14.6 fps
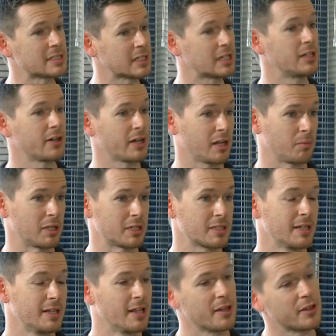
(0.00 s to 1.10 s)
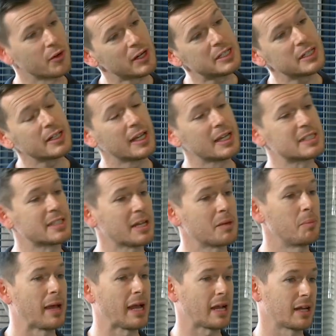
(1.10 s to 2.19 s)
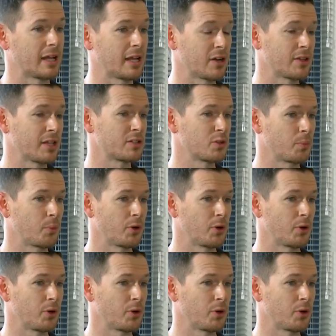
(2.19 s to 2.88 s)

as a clear image. The retina is that back layer that you're